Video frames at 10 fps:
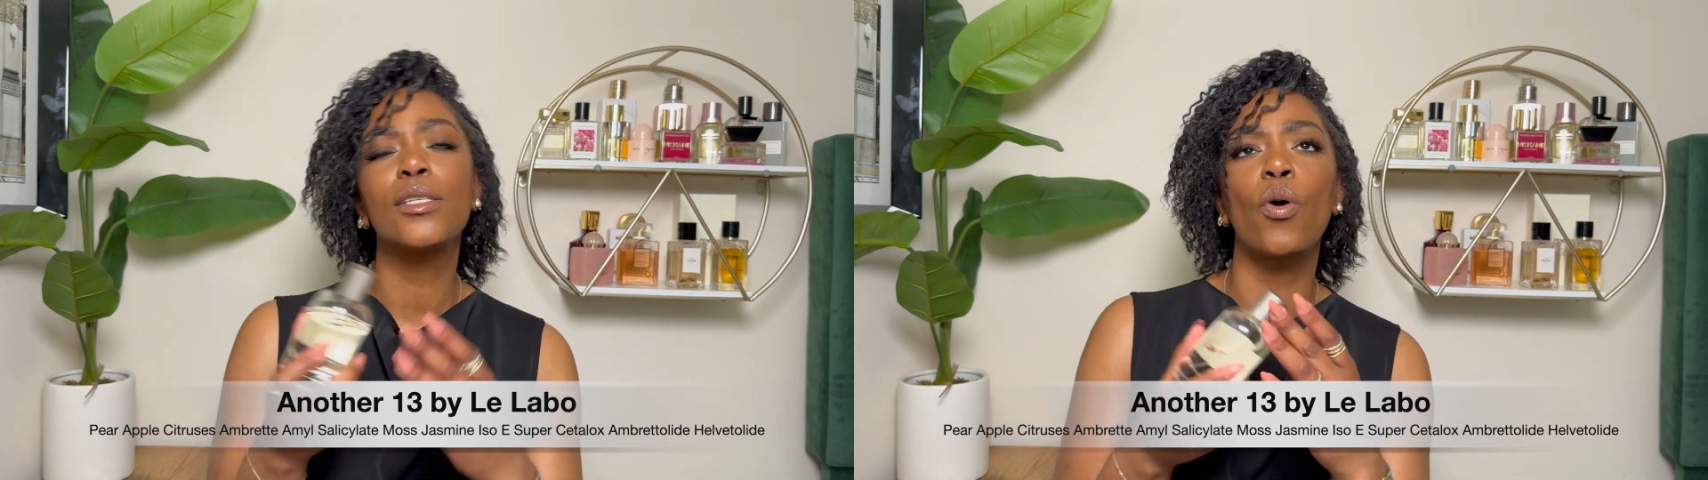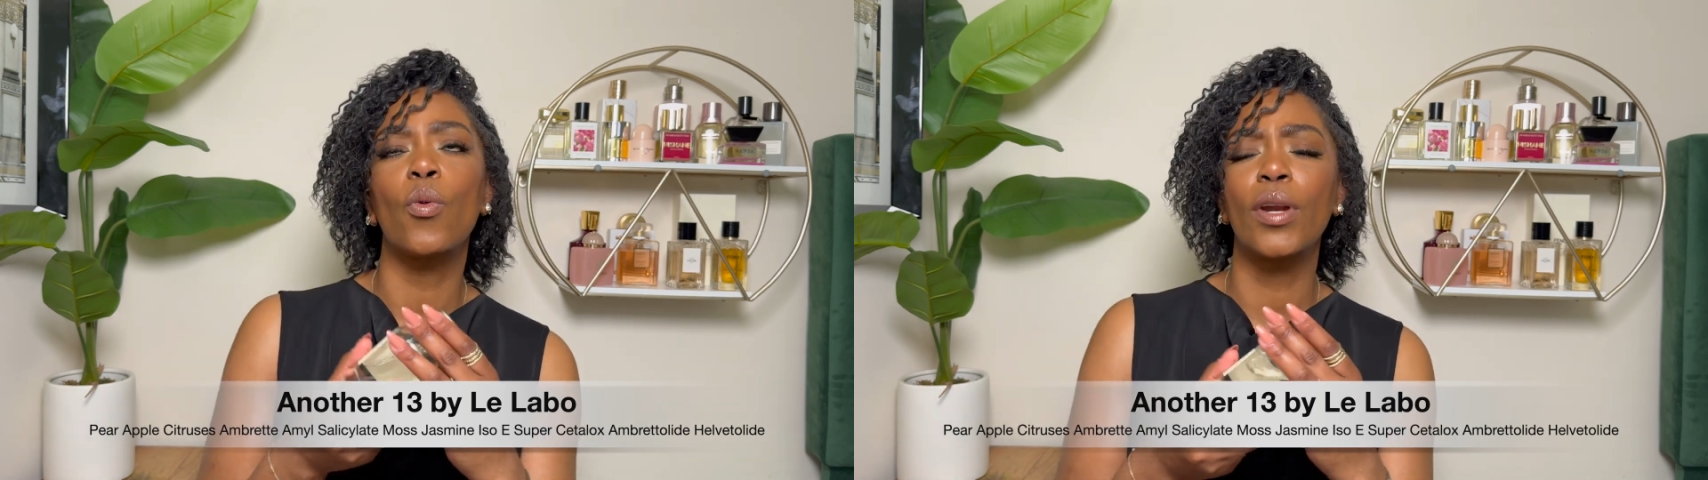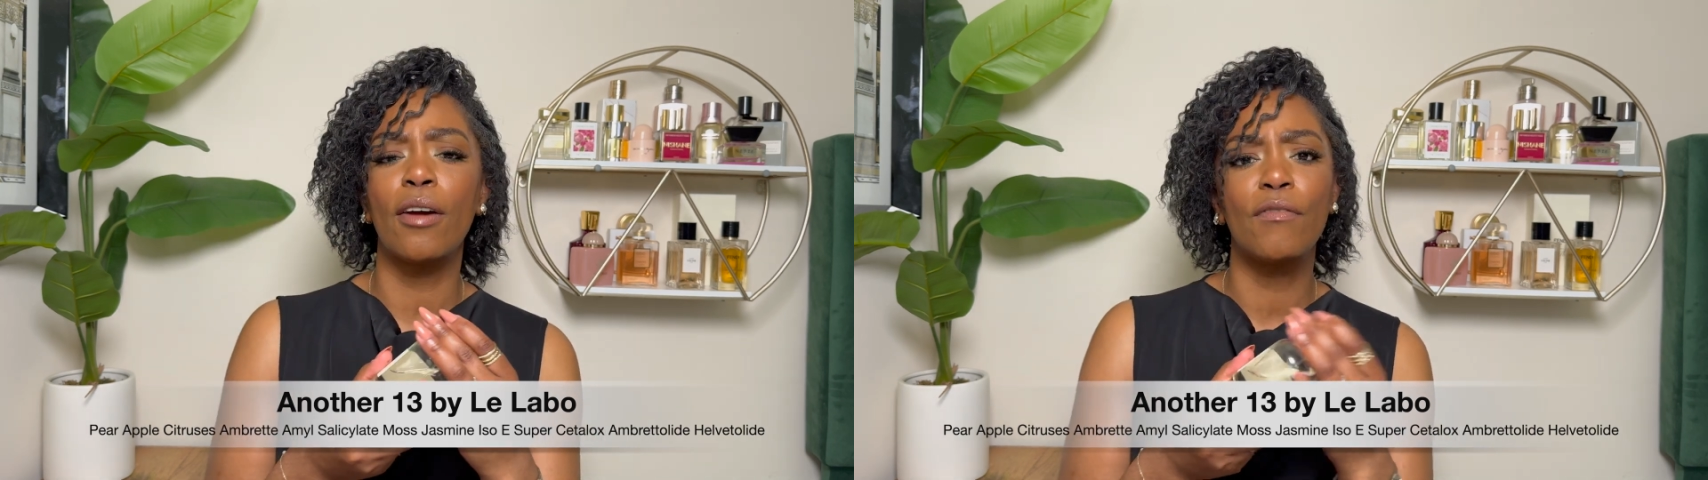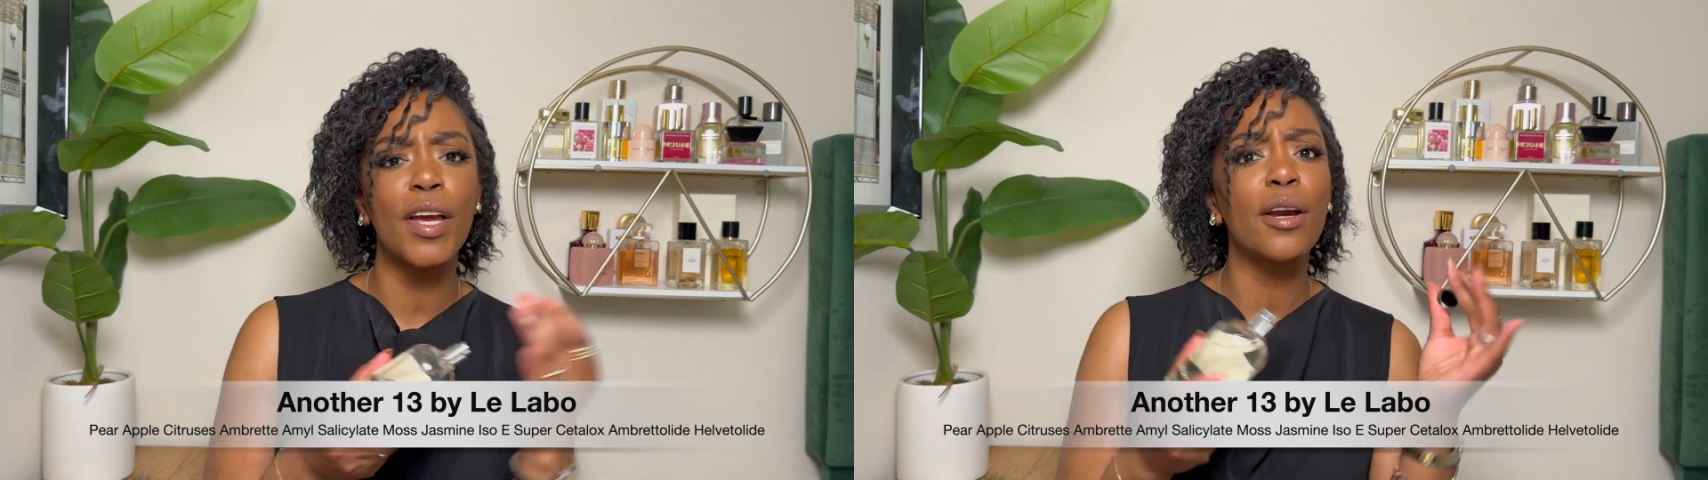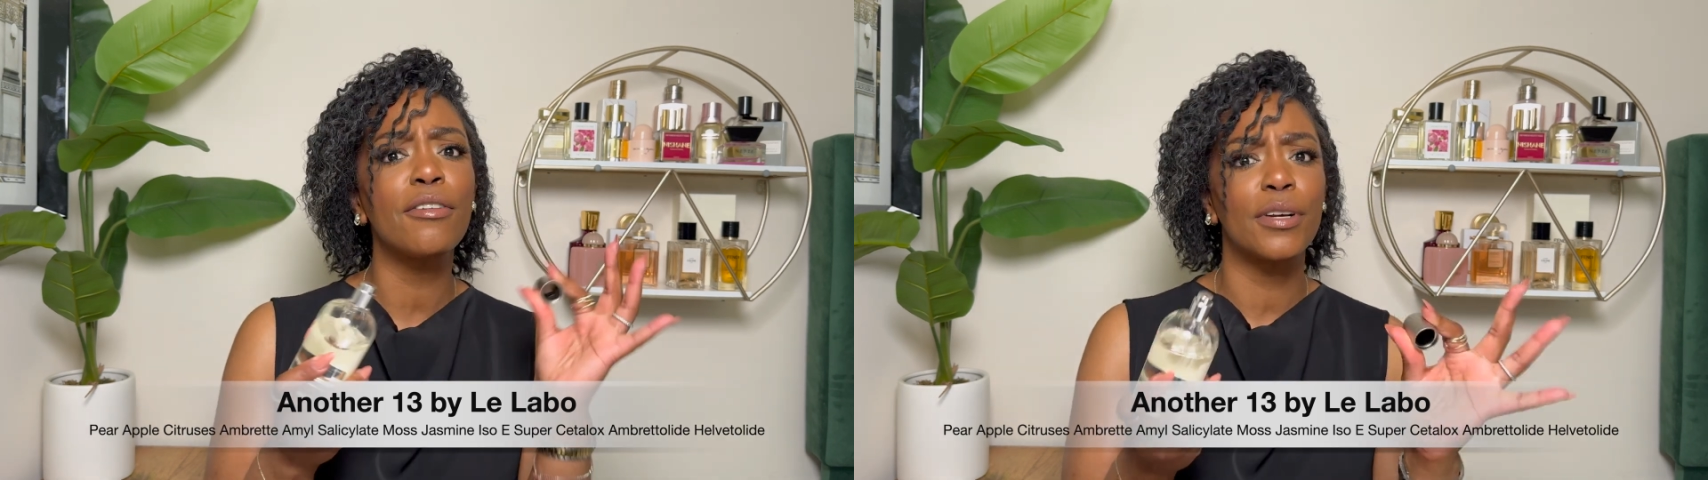or when I
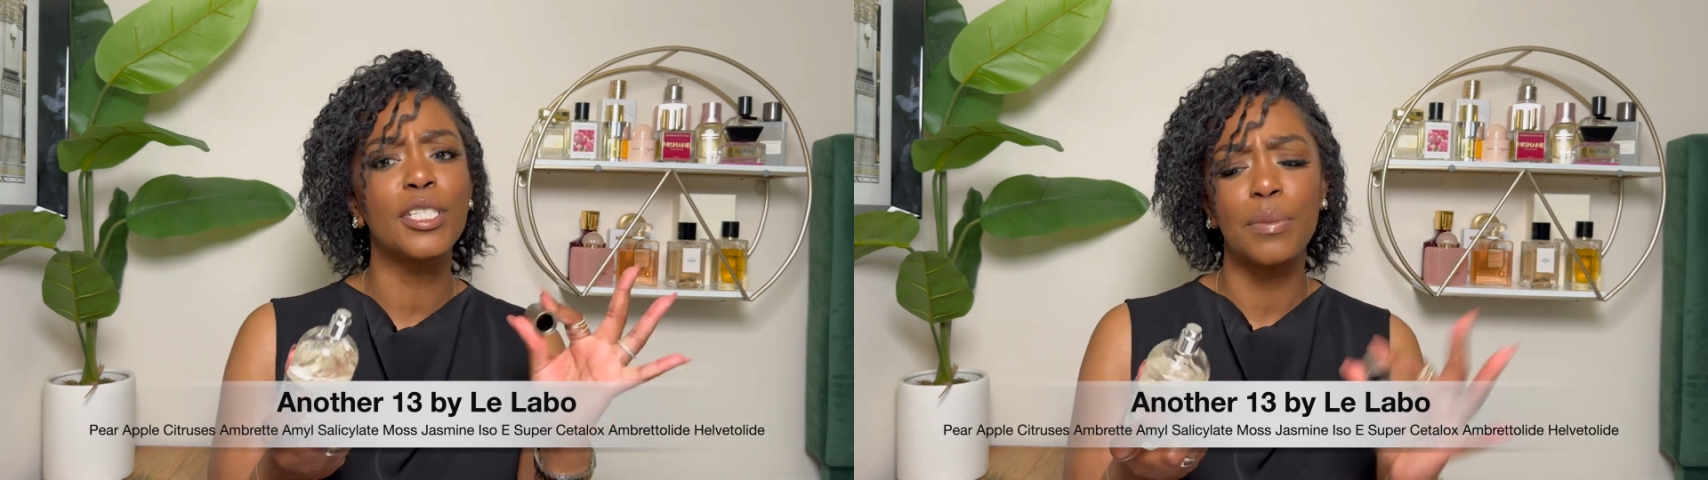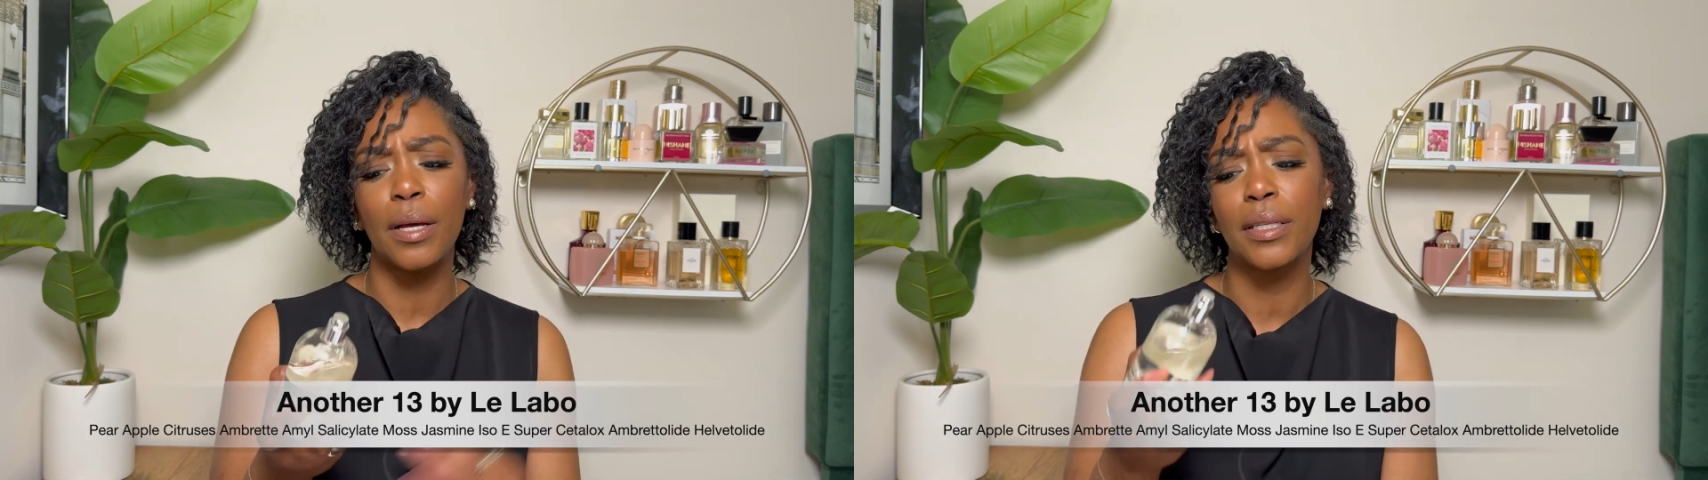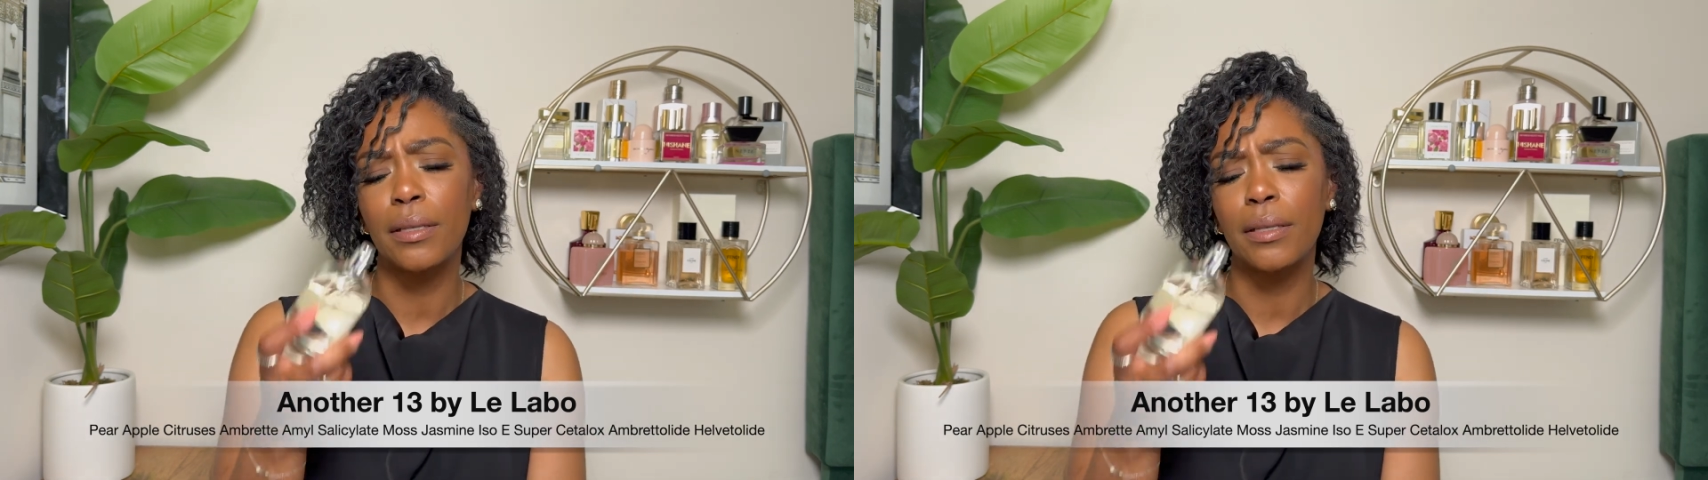very first smelled this,